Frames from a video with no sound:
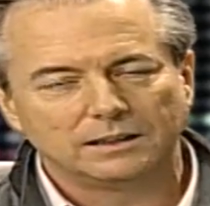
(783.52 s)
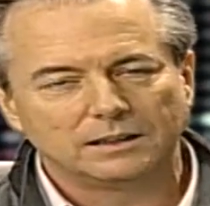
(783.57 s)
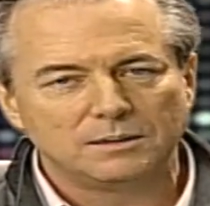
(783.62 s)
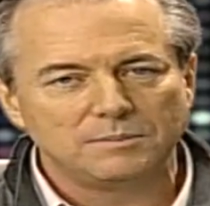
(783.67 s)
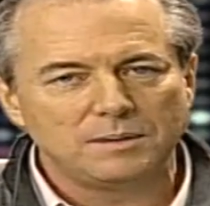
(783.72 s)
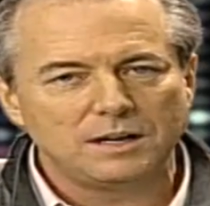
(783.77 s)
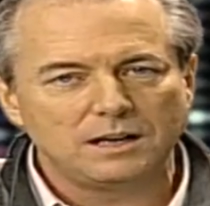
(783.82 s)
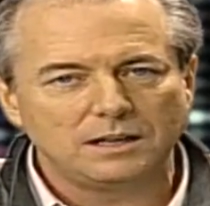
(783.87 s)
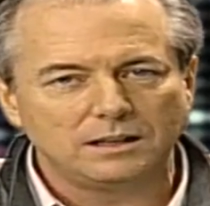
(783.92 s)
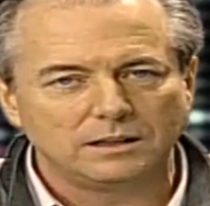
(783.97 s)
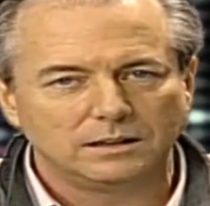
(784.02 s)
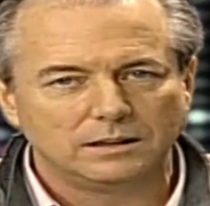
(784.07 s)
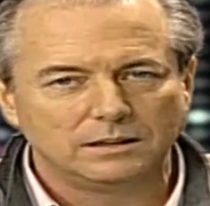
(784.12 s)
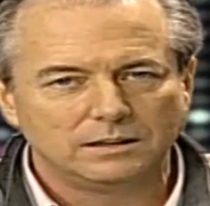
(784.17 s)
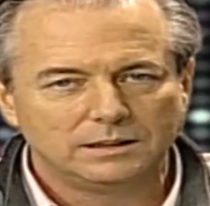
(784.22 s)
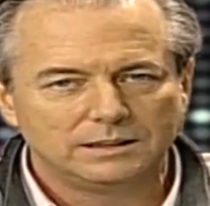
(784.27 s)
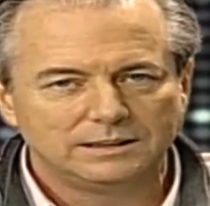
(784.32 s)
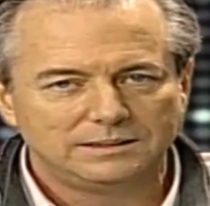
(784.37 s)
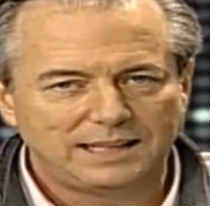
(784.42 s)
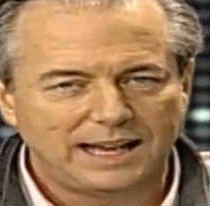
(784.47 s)
it. Come on.
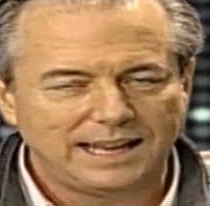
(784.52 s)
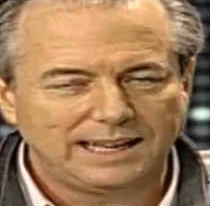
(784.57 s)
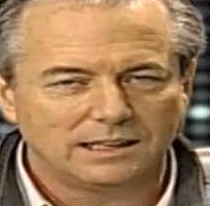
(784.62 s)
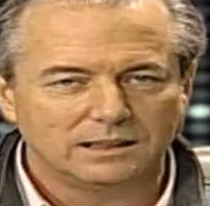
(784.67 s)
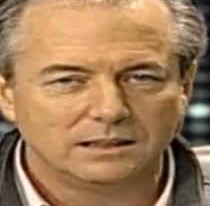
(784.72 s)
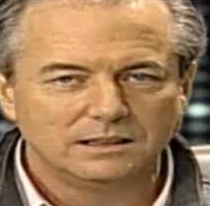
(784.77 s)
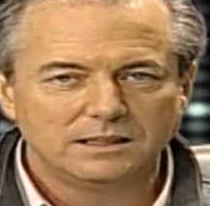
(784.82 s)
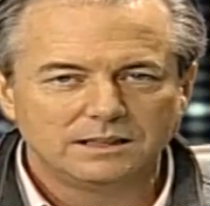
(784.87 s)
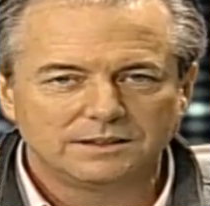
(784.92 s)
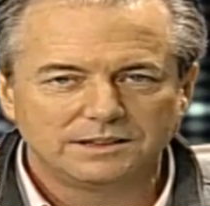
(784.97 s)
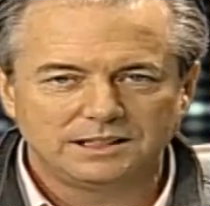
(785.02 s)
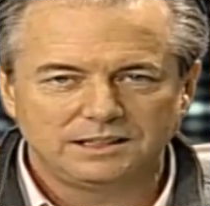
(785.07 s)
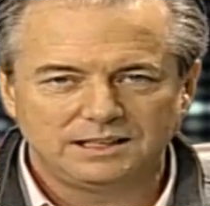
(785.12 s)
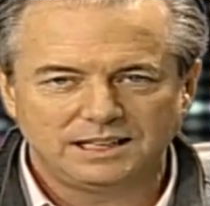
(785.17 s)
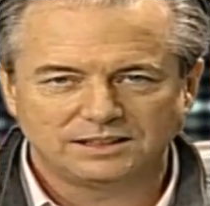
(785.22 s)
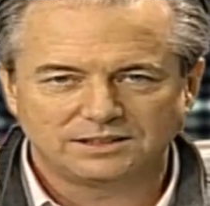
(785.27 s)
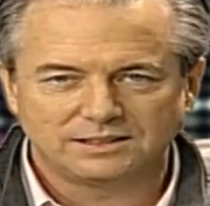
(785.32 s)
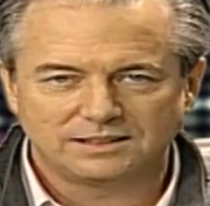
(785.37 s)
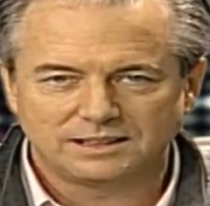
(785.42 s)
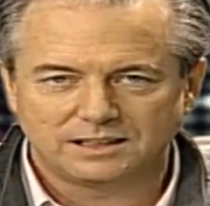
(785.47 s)
Take the
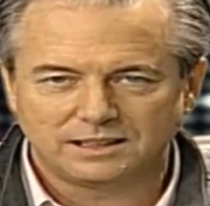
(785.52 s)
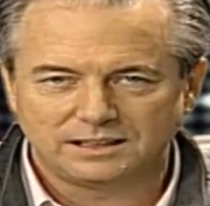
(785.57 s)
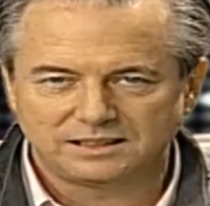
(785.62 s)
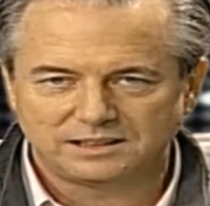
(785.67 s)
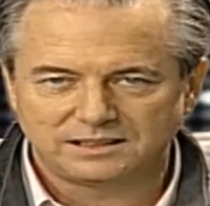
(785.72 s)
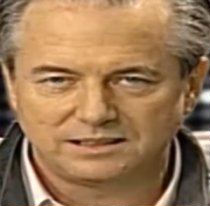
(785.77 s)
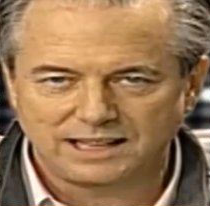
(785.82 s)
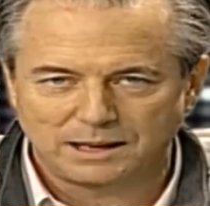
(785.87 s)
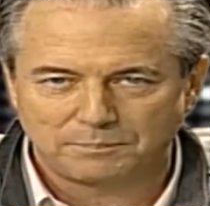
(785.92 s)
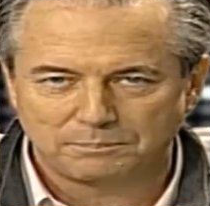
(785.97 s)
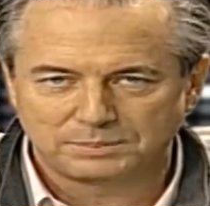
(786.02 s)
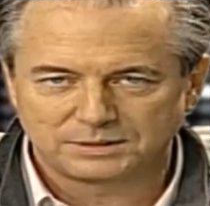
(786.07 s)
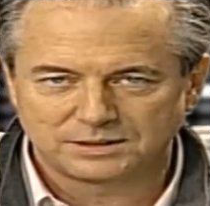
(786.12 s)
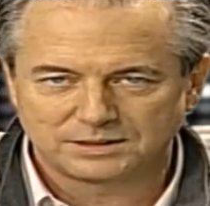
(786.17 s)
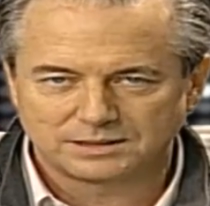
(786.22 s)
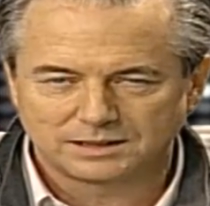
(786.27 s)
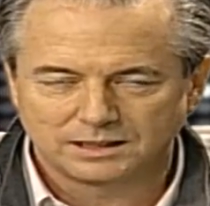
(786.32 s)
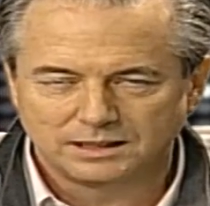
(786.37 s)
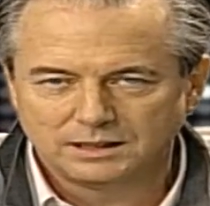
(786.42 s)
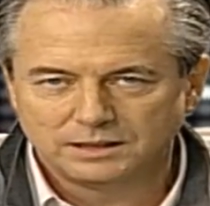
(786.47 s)
necessary
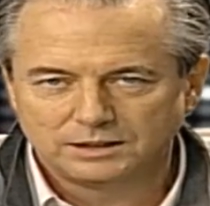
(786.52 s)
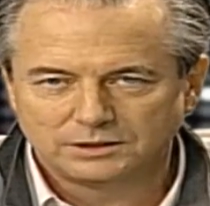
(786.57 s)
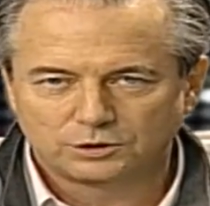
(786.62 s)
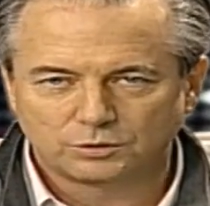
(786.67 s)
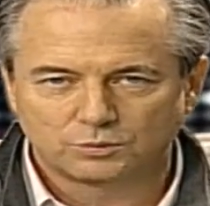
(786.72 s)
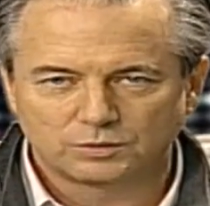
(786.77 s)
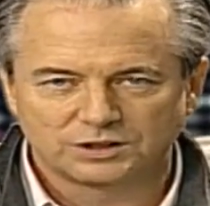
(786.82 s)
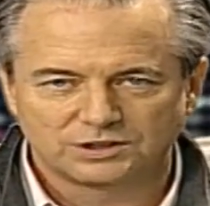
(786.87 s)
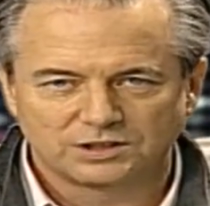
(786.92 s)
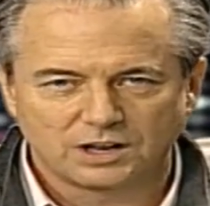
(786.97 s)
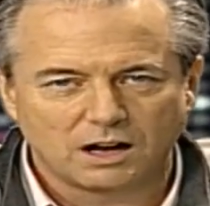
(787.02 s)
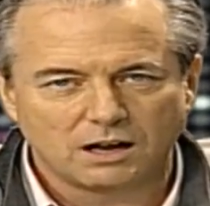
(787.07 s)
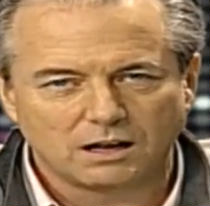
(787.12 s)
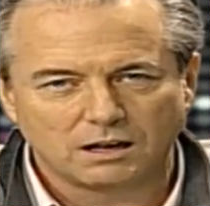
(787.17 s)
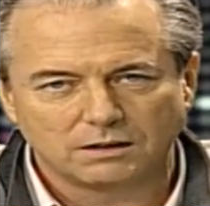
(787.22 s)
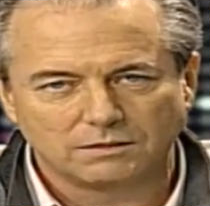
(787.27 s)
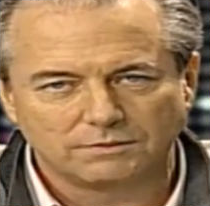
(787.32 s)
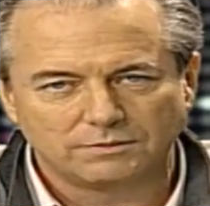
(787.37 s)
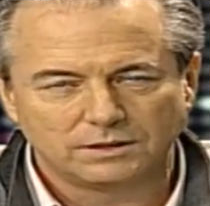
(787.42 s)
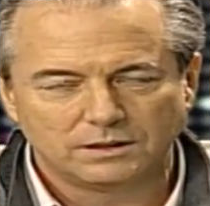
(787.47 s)
steps to
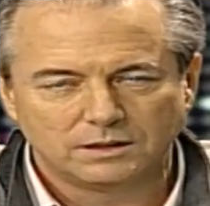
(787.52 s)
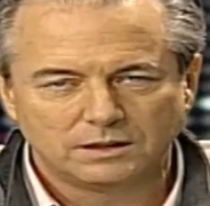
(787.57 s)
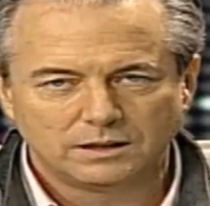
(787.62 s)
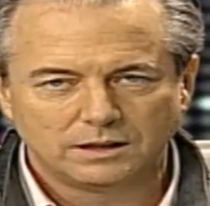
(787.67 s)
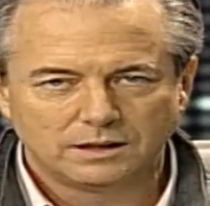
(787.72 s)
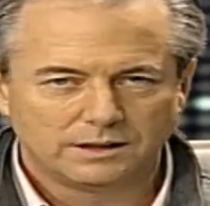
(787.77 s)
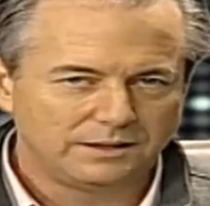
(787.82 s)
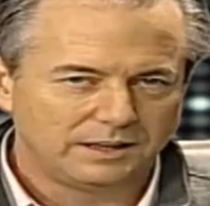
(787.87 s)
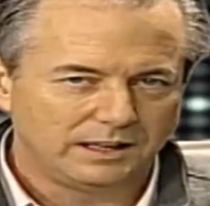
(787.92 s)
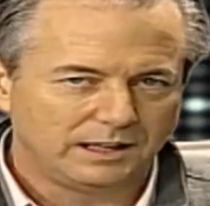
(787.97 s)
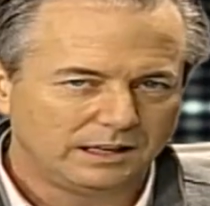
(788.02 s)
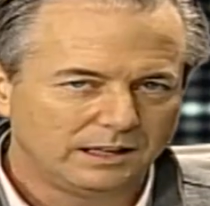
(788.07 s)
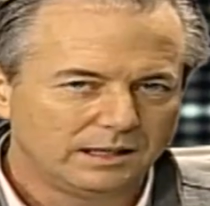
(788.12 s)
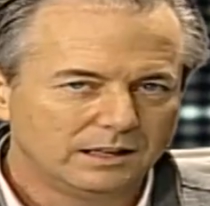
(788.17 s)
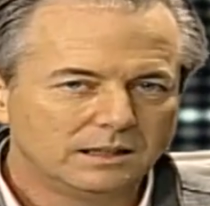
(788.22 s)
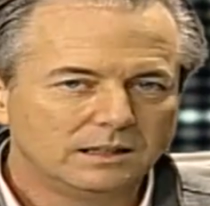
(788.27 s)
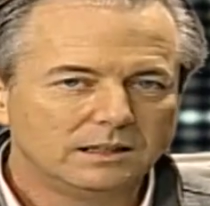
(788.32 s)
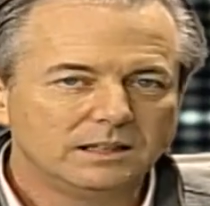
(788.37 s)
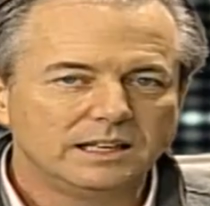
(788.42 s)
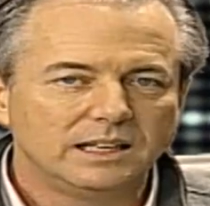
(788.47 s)
resolve the
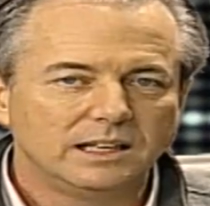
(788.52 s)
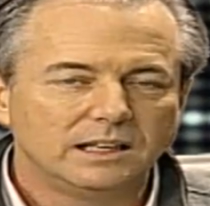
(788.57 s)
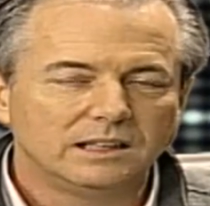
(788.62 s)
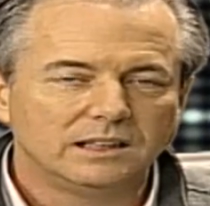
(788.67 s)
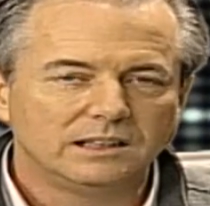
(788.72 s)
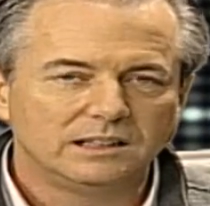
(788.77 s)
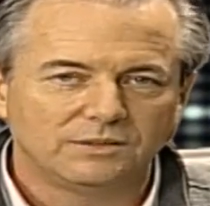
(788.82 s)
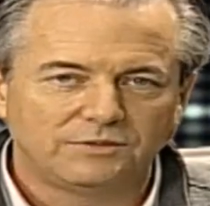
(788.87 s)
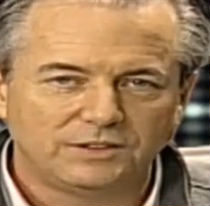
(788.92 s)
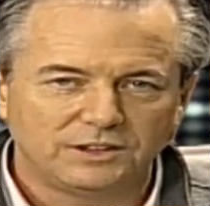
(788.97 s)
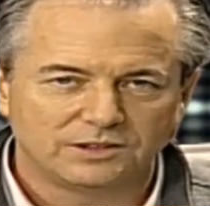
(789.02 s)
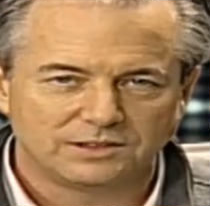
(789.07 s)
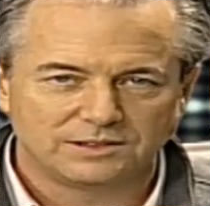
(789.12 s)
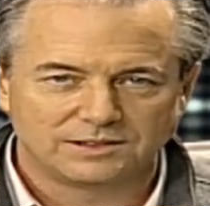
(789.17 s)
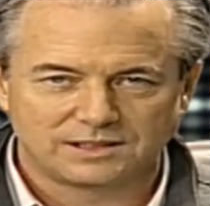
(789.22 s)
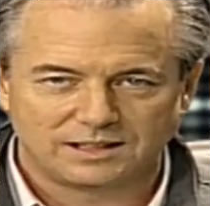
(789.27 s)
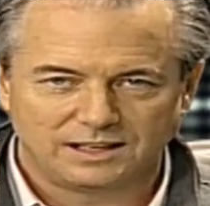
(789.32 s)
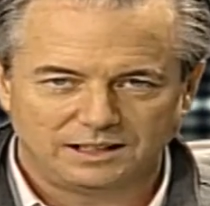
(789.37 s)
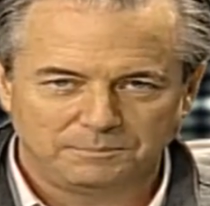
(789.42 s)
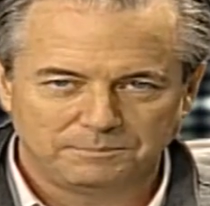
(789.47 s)

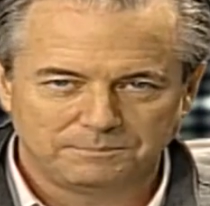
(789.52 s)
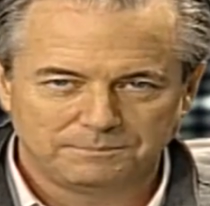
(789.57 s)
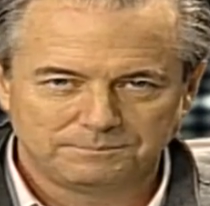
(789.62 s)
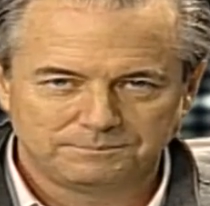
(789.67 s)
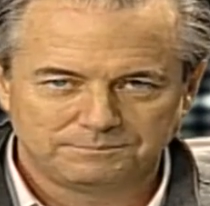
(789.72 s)
deficiency,